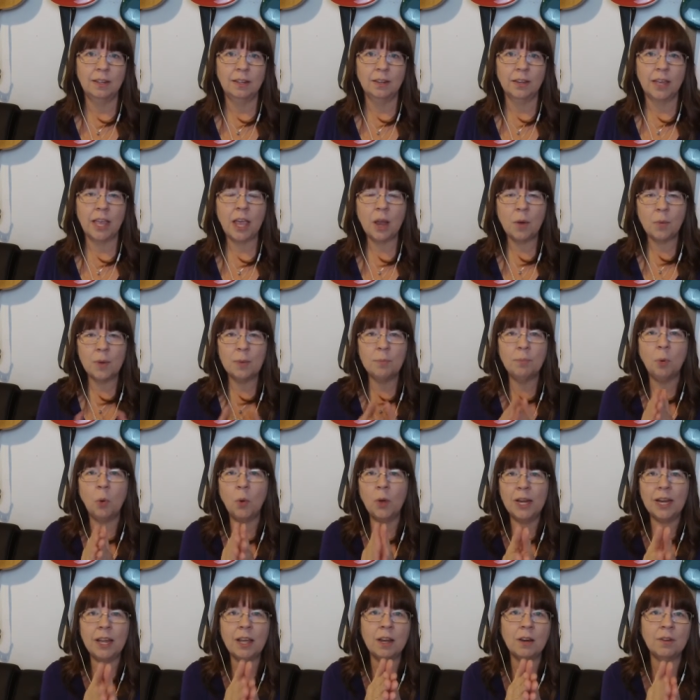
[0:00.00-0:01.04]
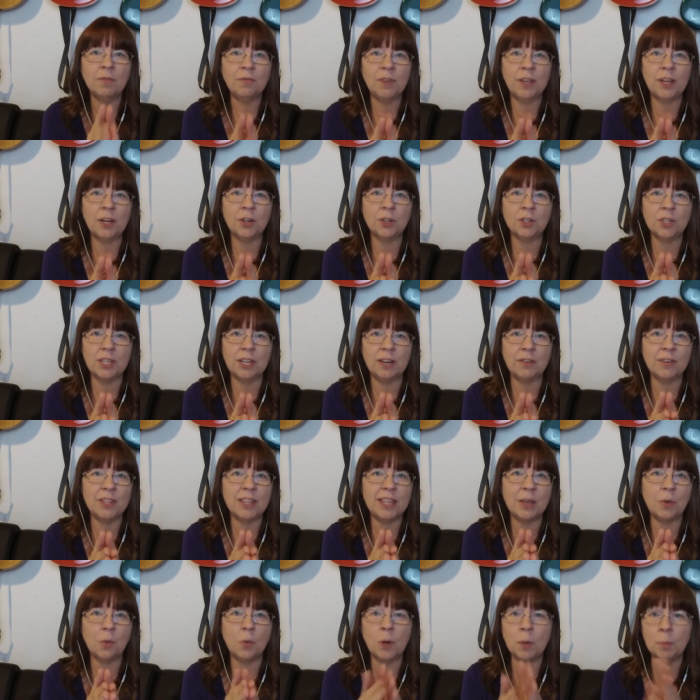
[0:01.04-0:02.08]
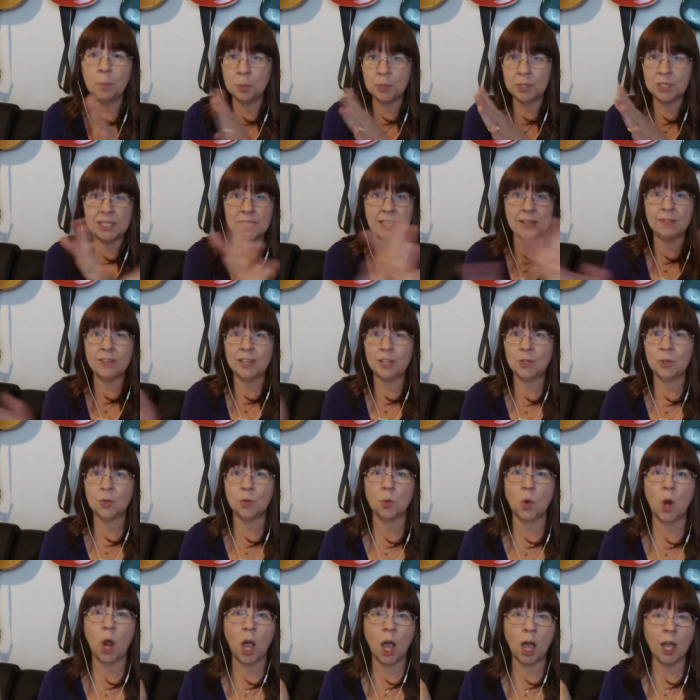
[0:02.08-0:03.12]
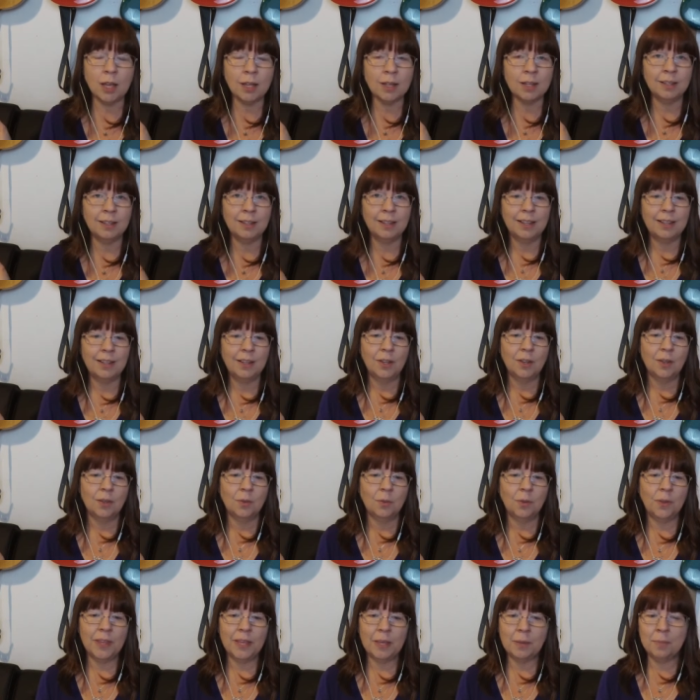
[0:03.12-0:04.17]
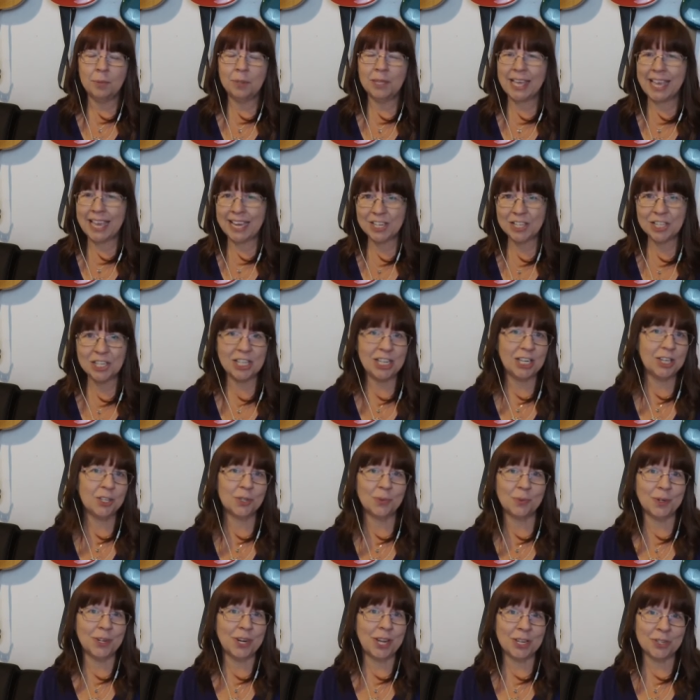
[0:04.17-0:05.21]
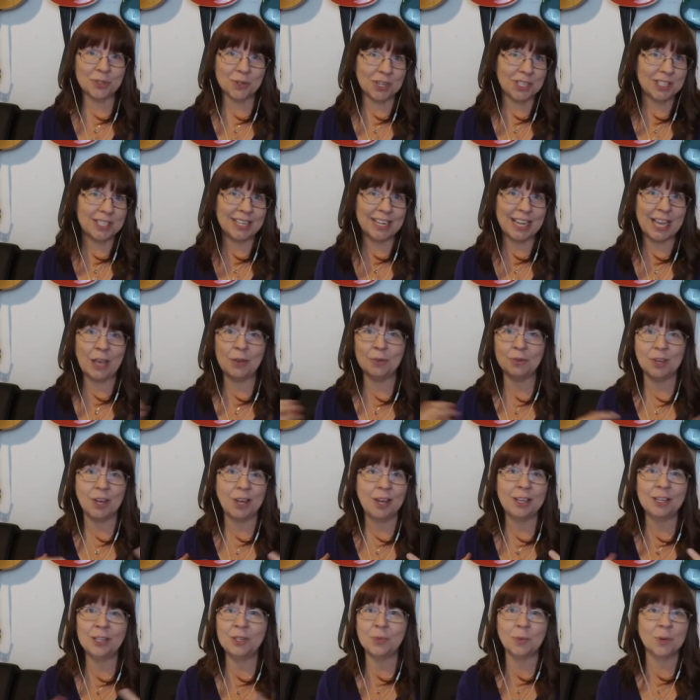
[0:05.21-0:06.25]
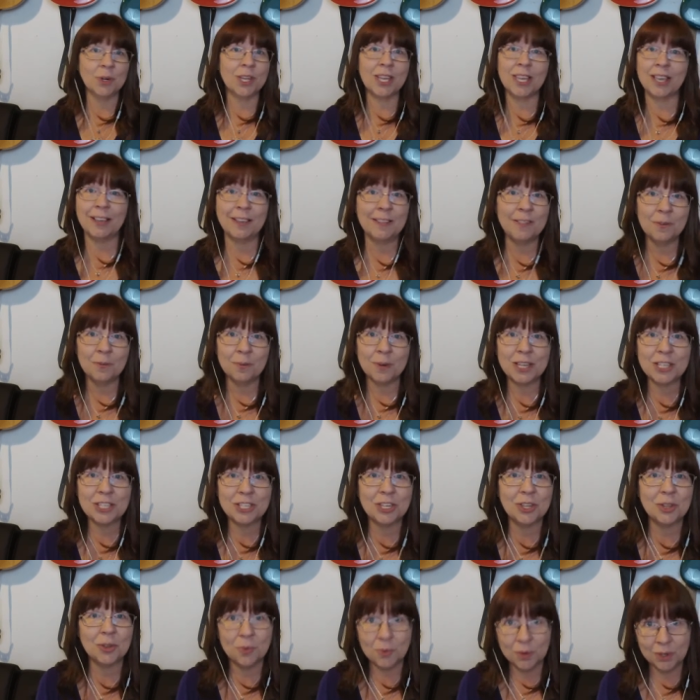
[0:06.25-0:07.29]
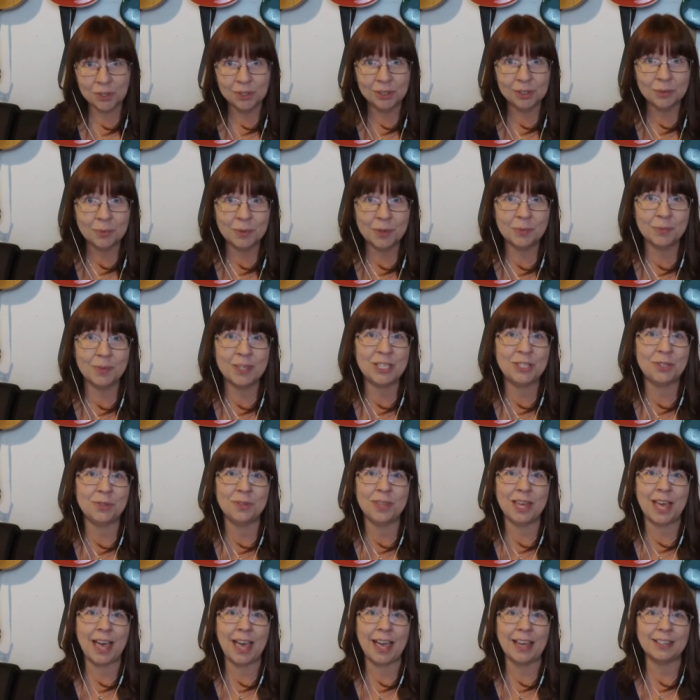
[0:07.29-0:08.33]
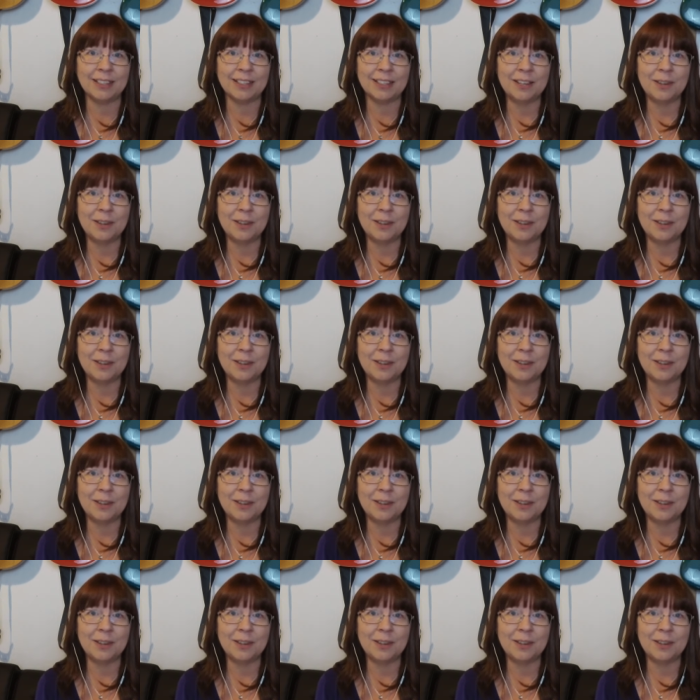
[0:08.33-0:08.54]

Okay, are we pointing our fingers at everything we're perceiving as wrong? Well, the implication there is we're not trusting how God is working in the rest of the world when we do that.